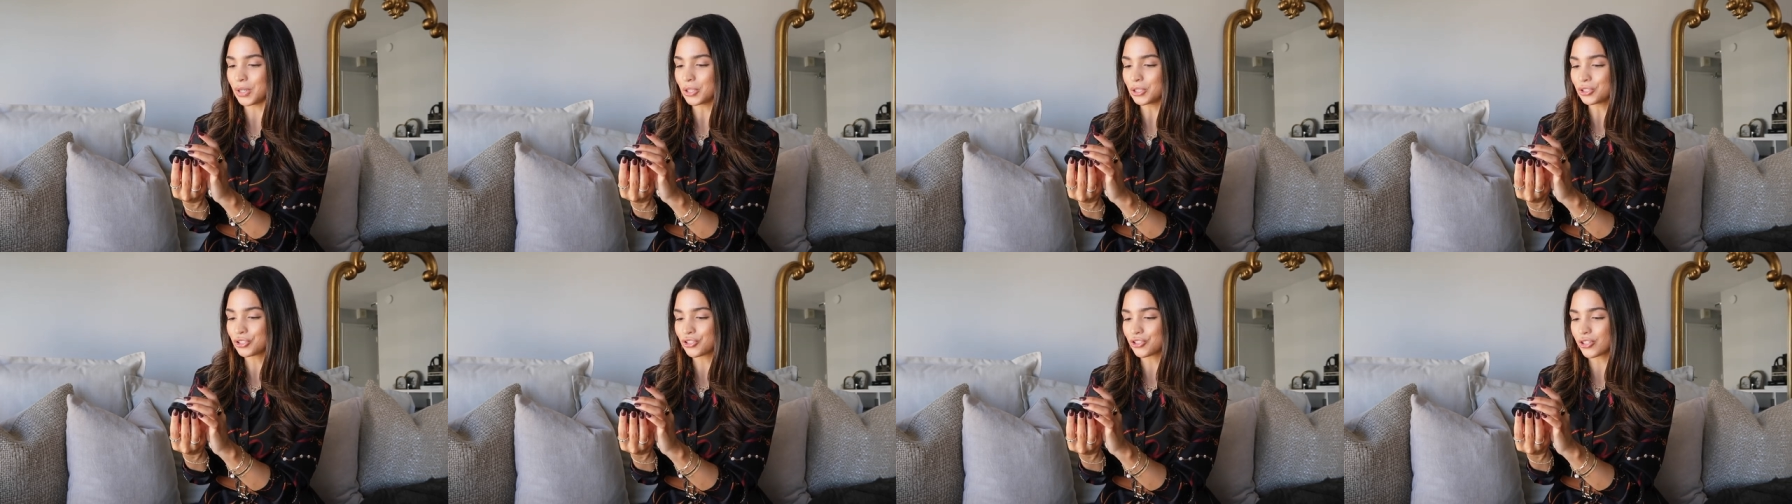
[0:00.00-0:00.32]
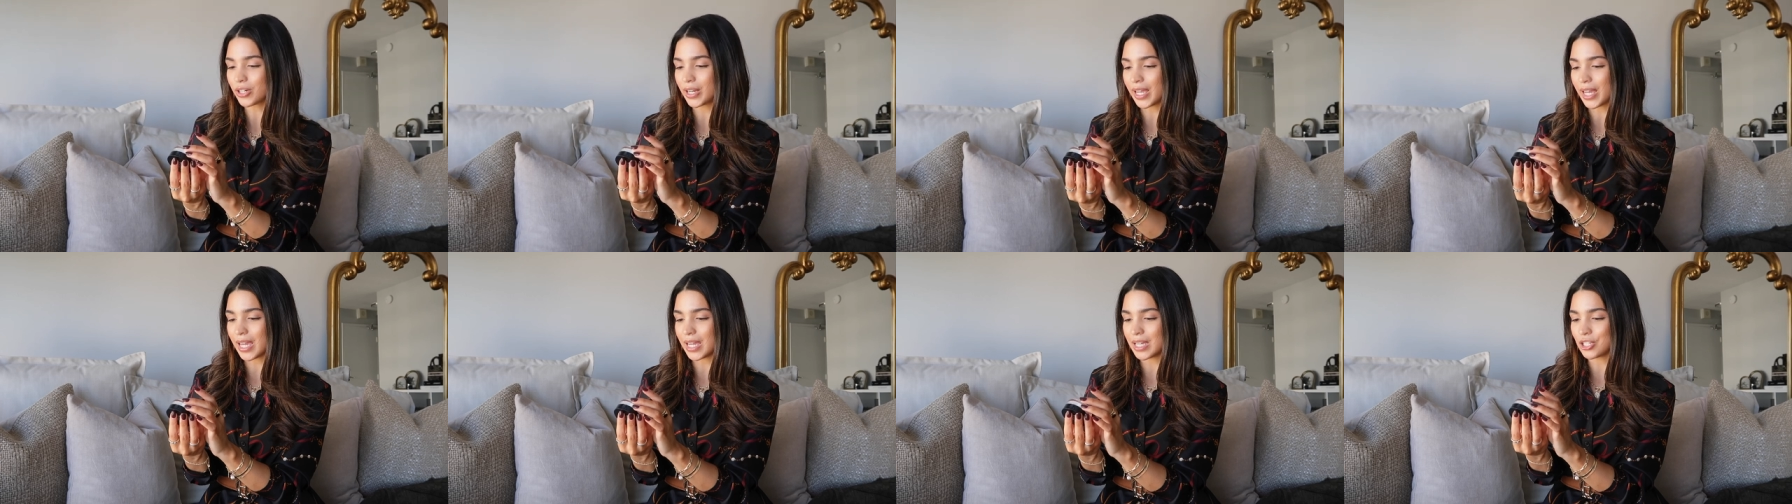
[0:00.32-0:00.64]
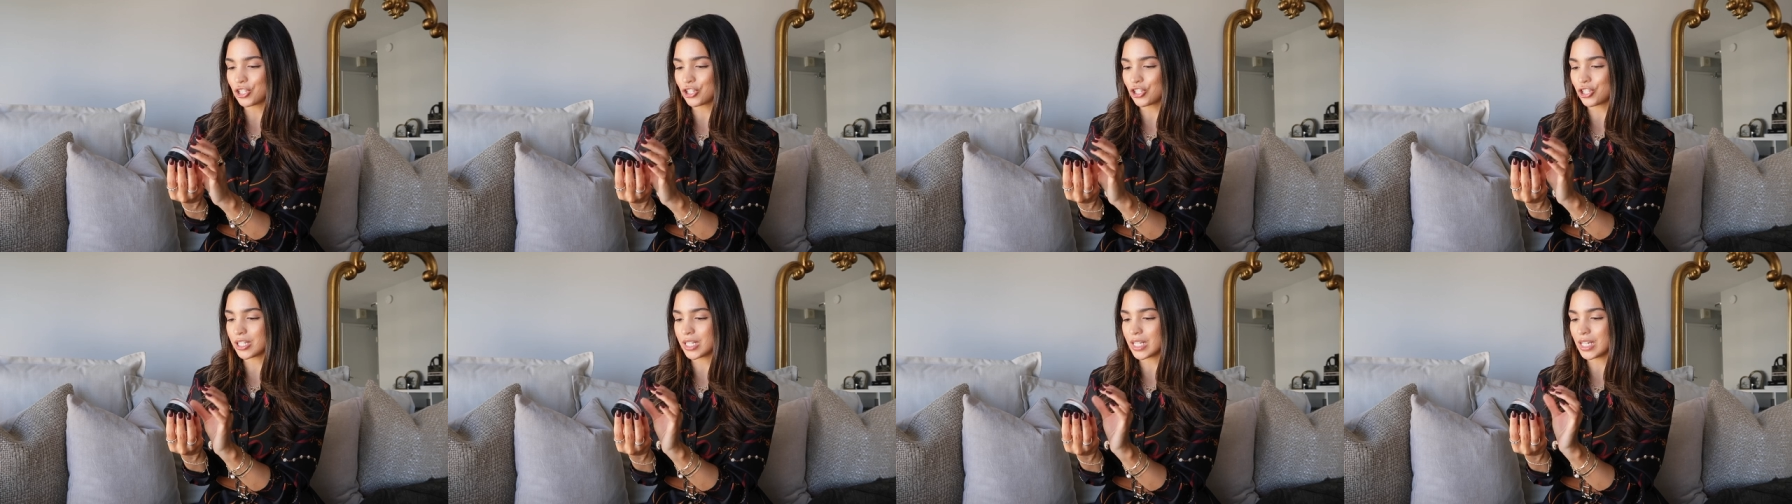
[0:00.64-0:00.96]
Ultra
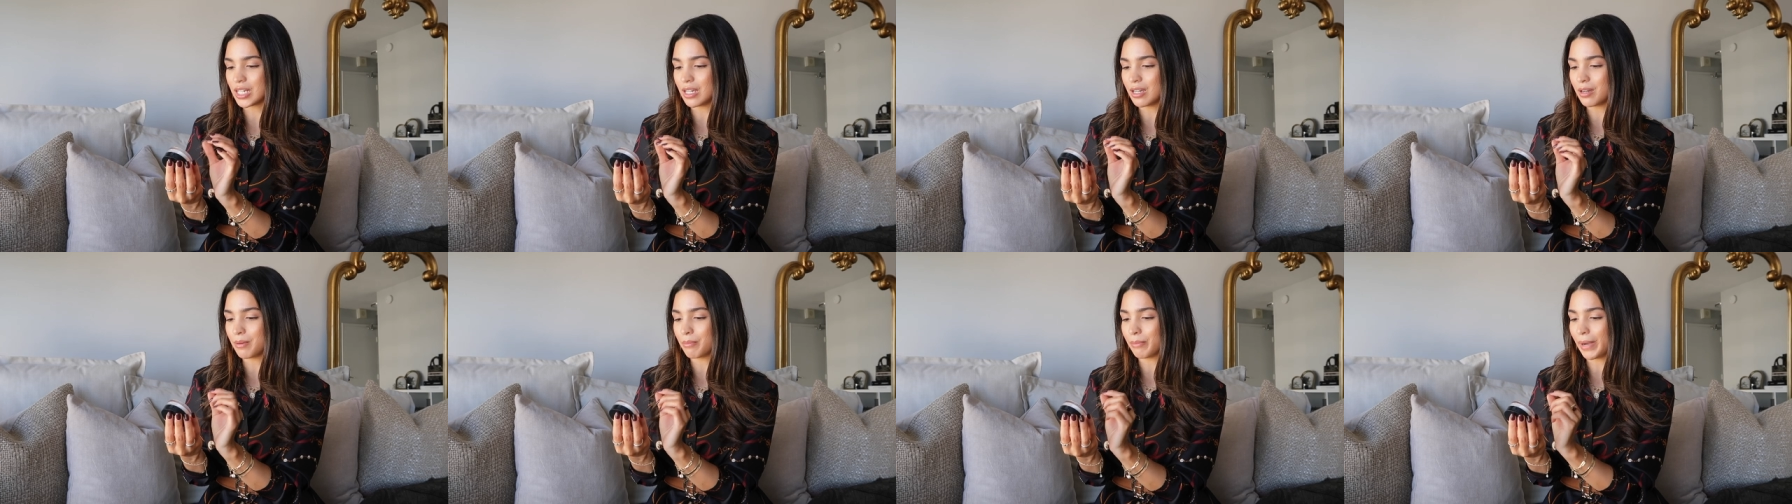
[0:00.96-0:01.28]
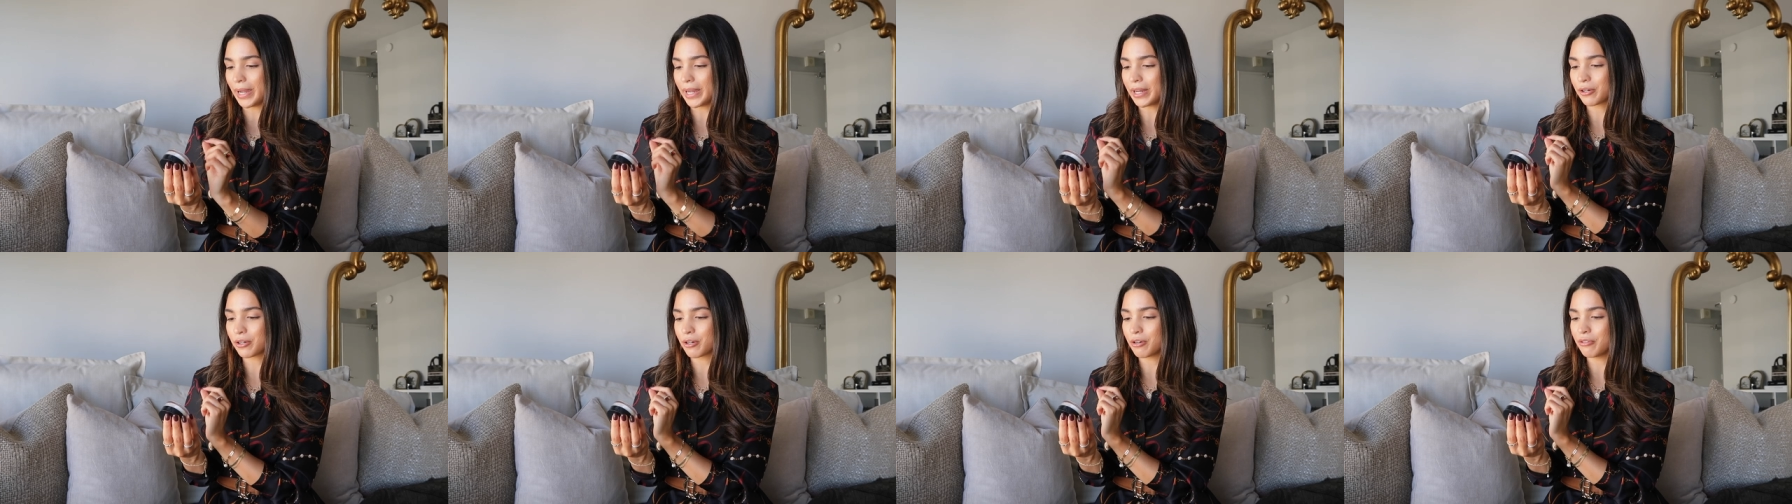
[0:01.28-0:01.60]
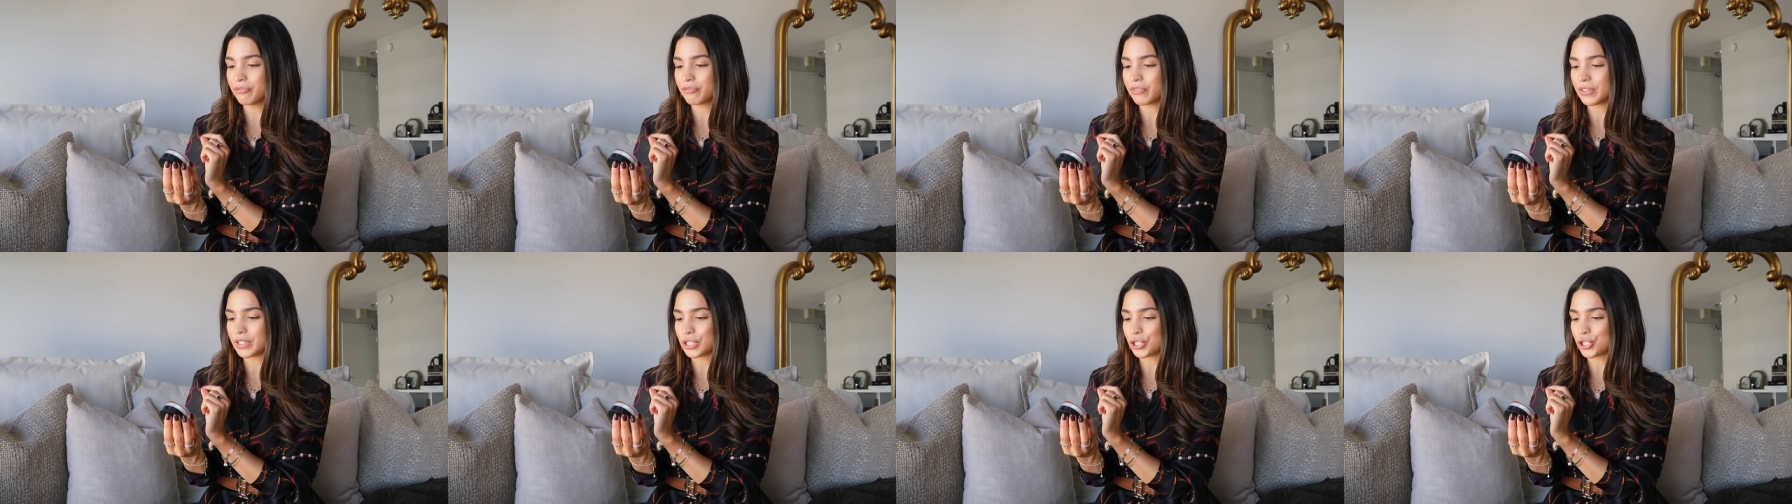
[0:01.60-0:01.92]
HD Micro
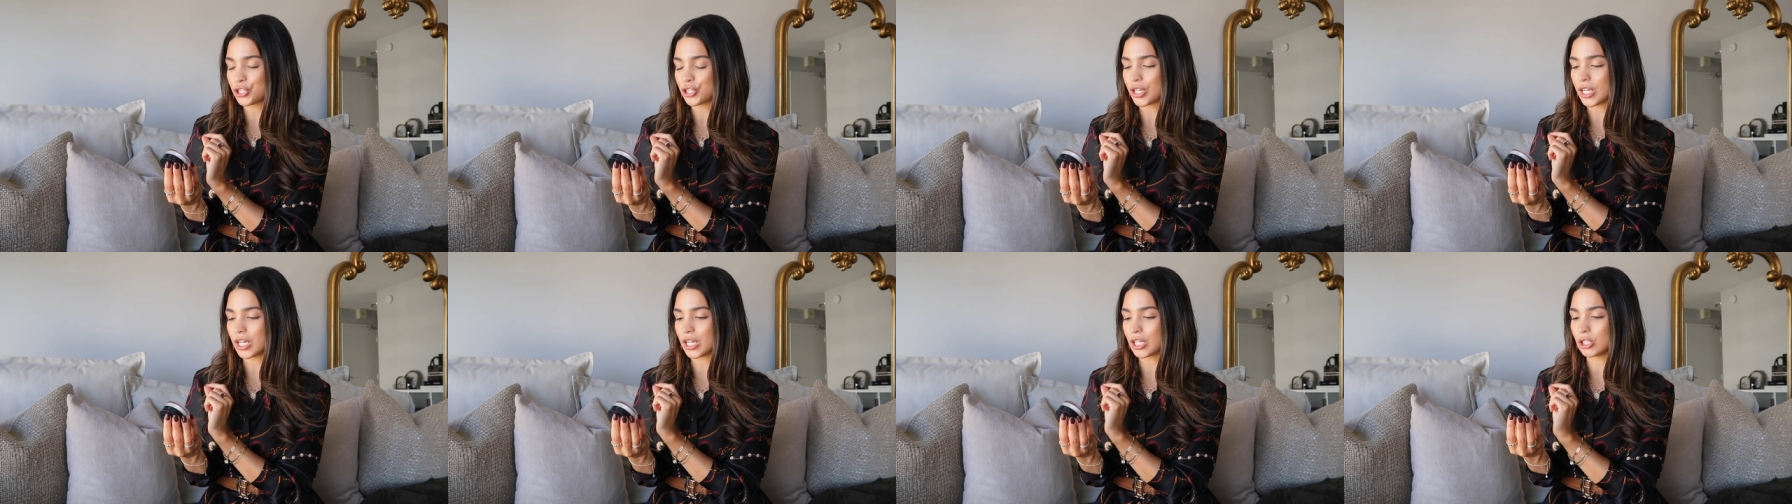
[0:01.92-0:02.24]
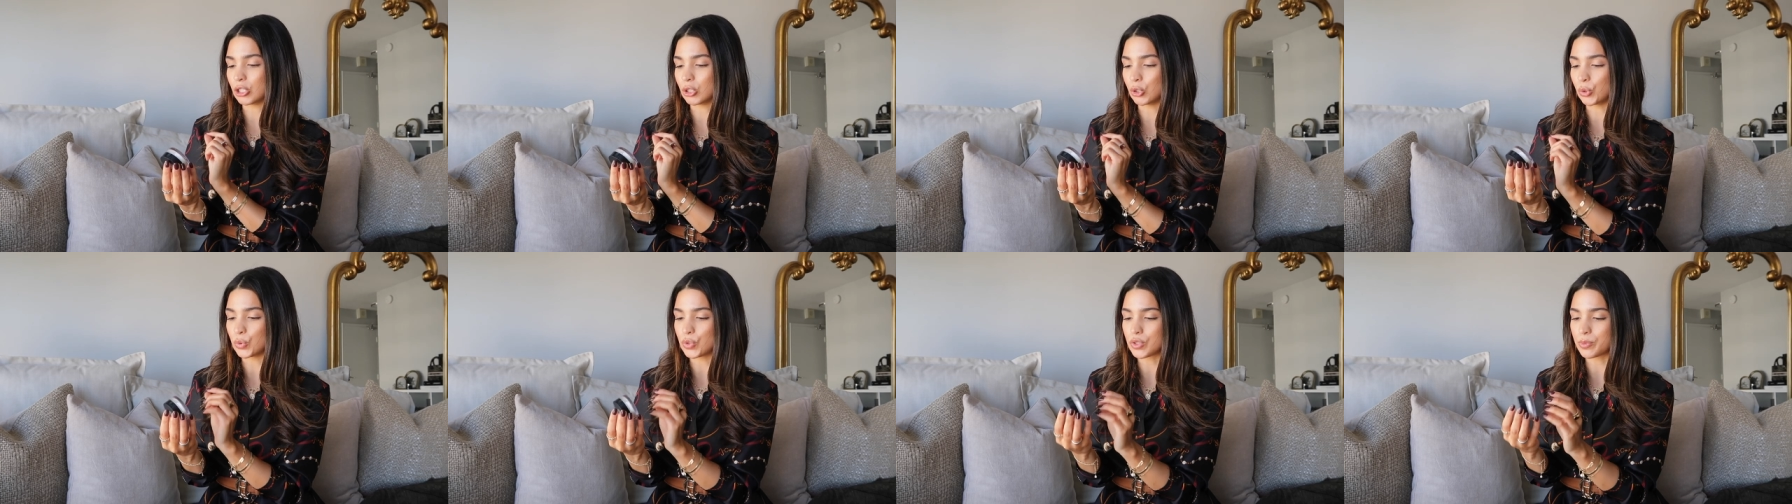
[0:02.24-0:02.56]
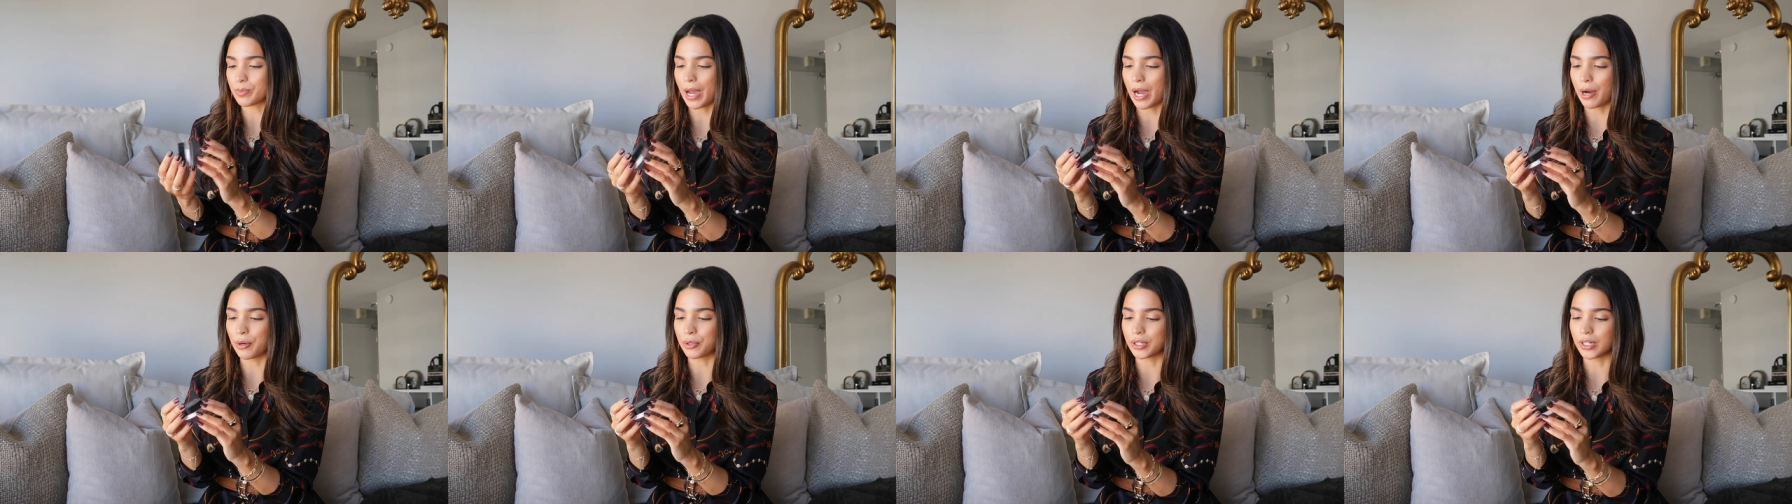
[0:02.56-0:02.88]
Finishing Loose
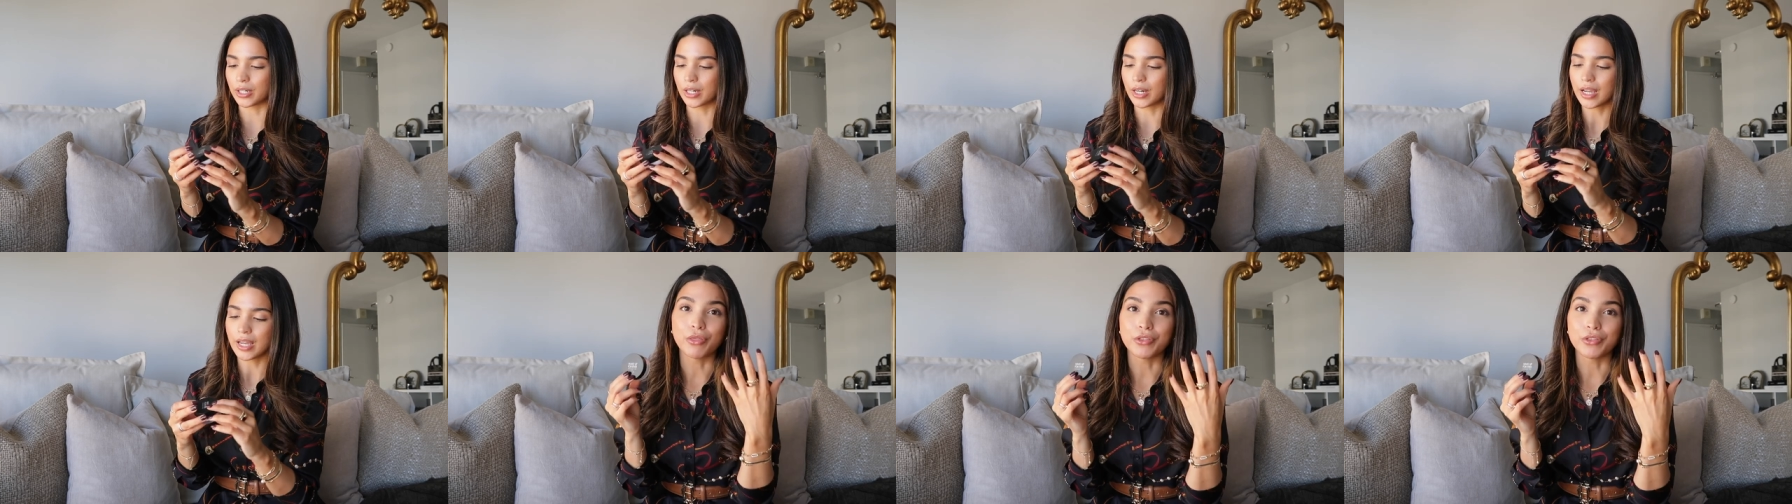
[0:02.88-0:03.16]
Powder.